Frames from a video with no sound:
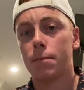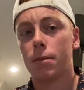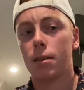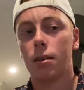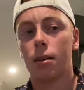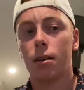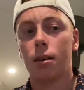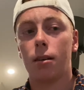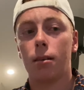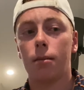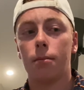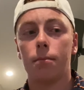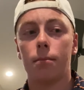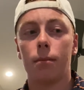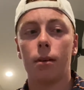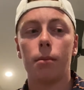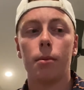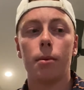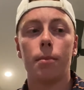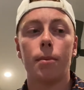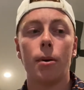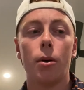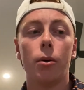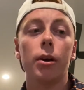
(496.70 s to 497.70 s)
I'm a
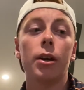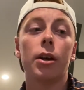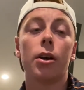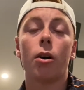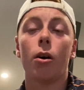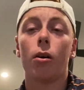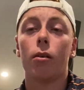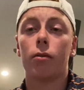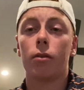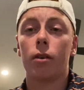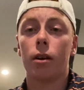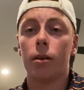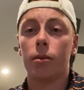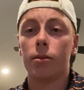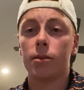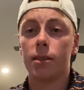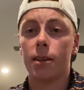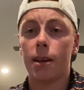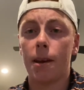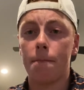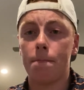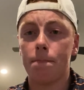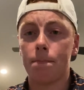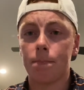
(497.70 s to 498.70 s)
bogey golfer, I would
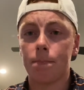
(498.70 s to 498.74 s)
say.